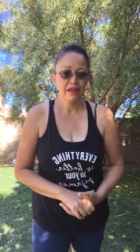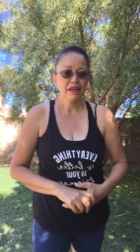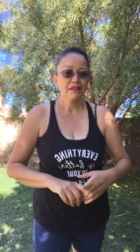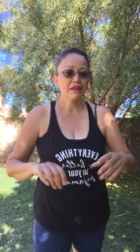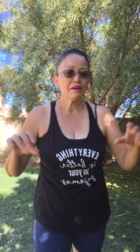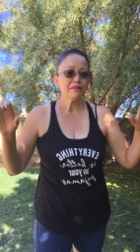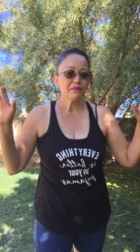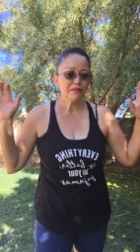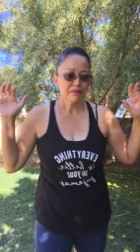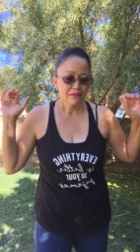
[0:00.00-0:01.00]
Not
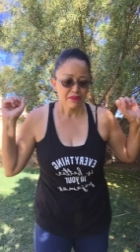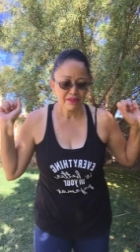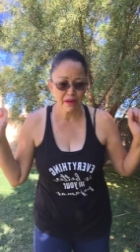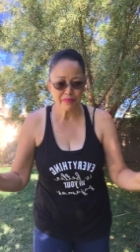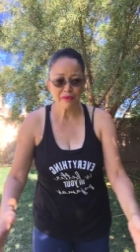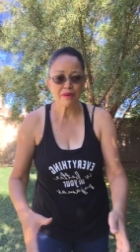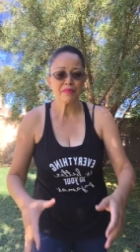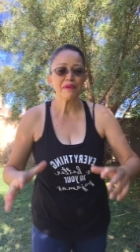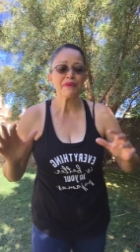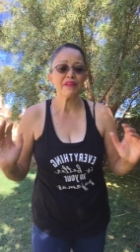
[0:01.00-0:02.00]
temporary,
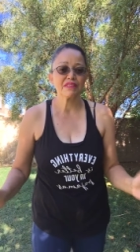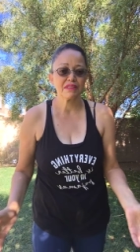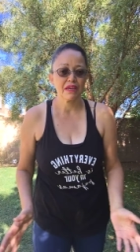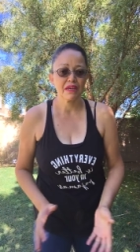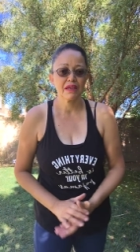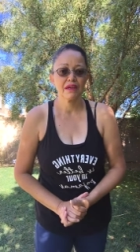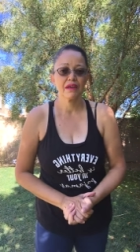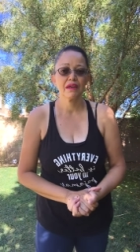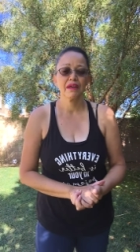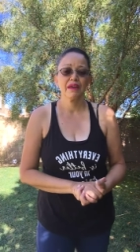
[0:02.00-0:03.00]
but realistic.
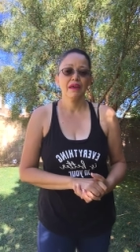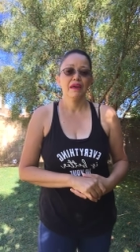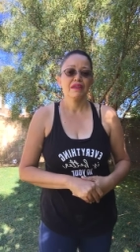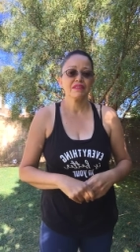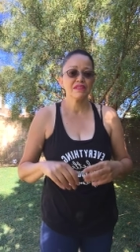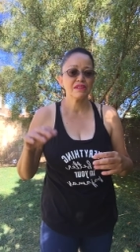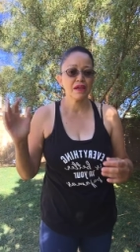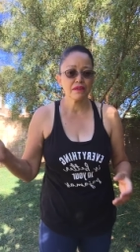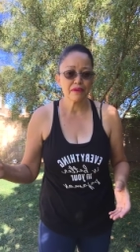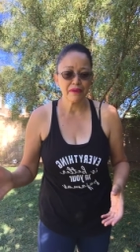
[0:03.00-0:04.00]
Since
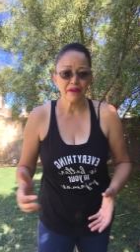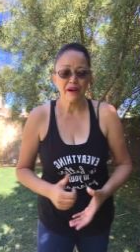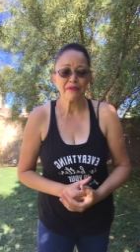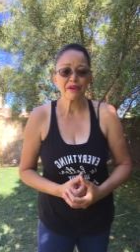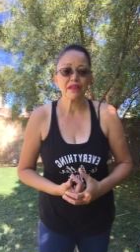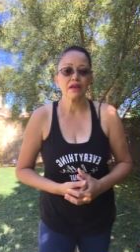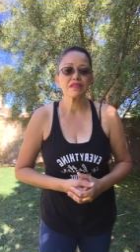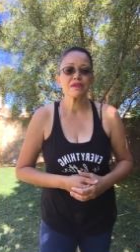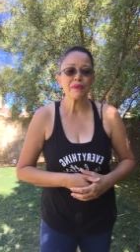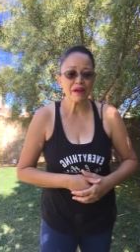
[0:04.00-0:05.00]
January, I've already lost
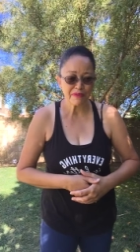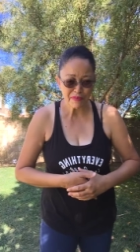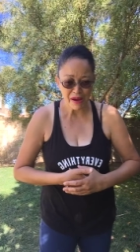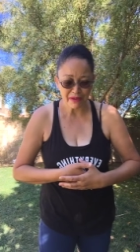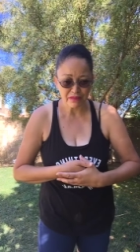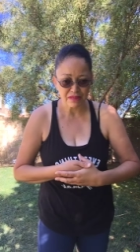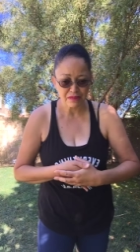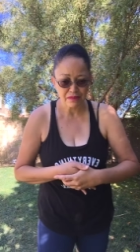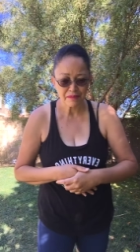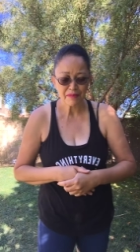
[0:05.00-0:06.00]
12 pounds.
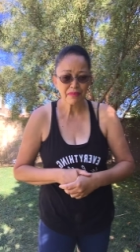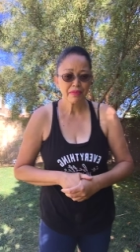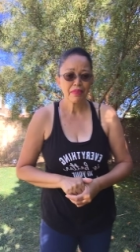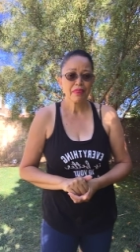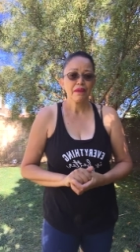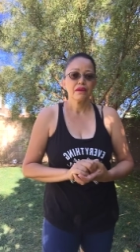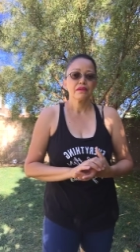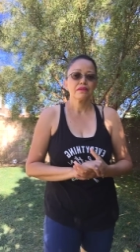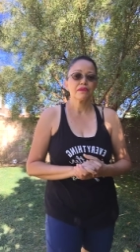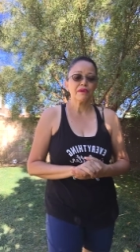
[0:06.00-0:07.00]

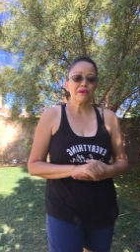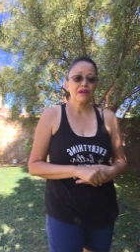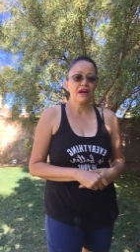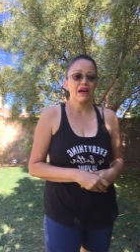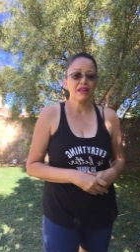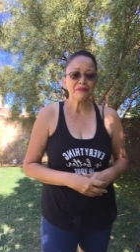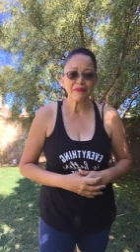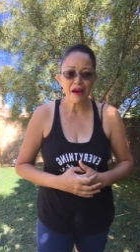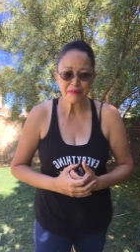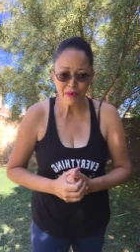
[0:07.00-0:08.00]
So I got
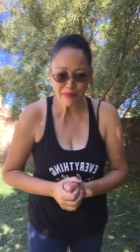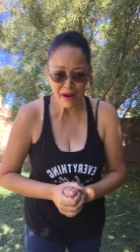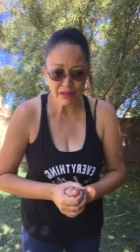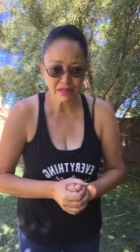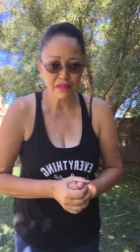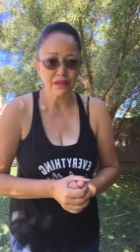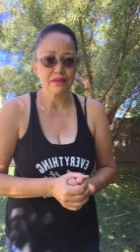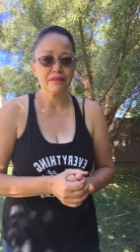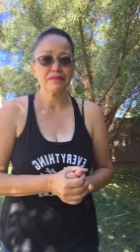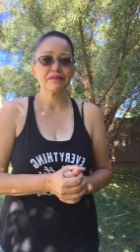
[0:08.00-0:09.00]
five more pounds to go.
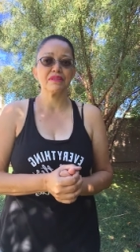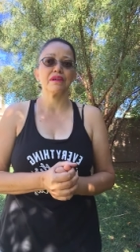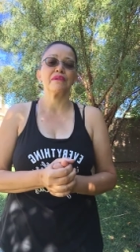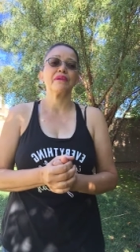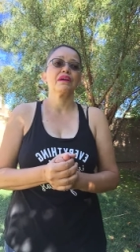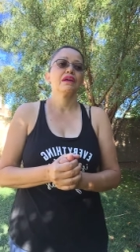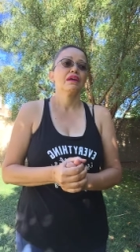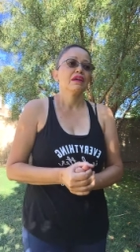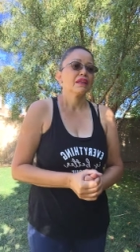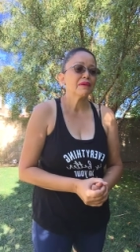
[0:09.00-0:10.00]
So
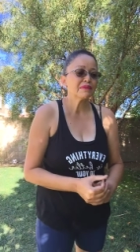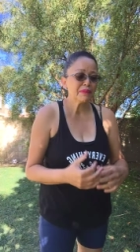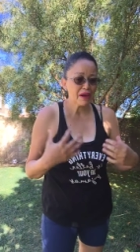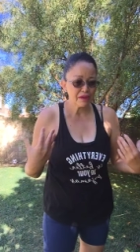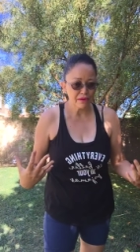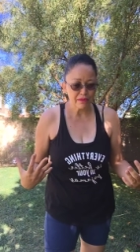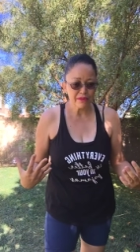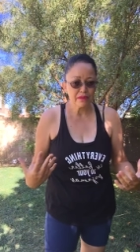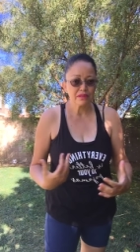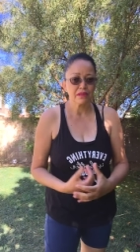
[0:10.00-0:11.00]
that was my goal.
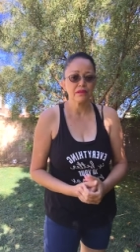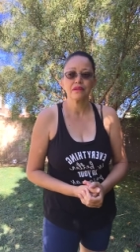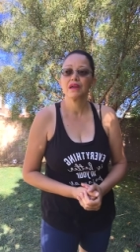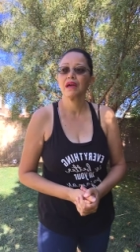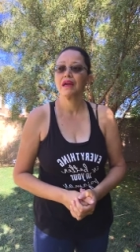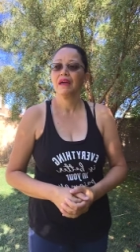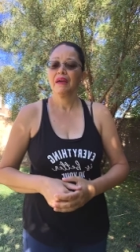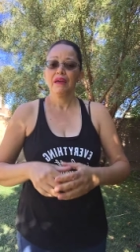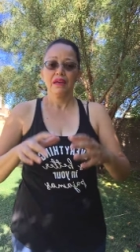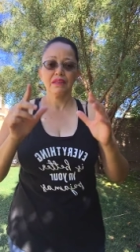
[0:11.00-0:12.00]

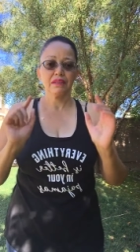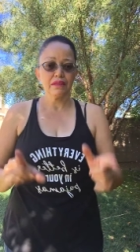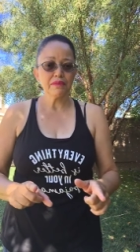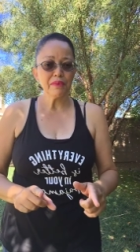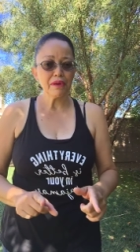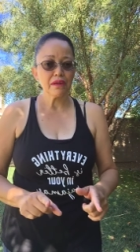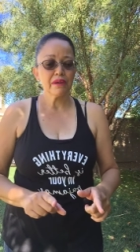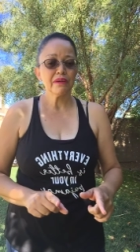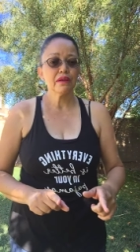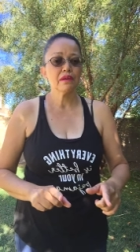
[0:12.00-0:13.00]
So it does work,
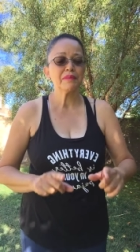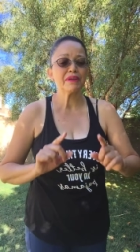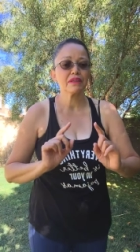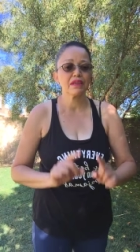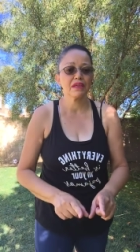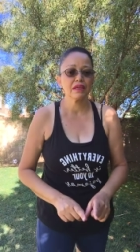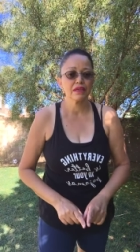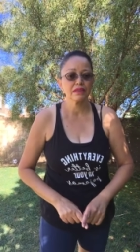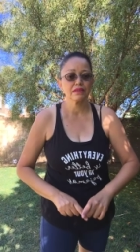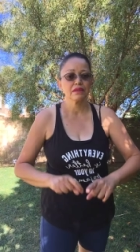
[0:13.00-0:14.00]
but the key
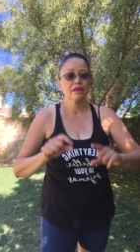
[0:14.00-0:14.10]
is